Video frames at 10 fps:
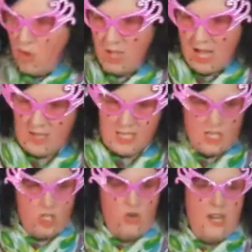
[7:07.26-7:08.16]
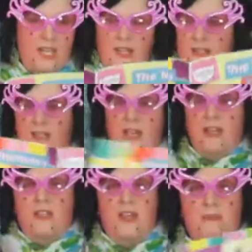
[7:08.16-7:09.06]
they're all hugging trees.
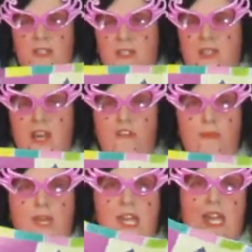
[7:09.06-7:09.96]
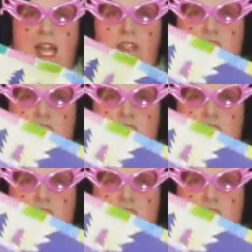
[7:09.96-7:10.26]
They must love being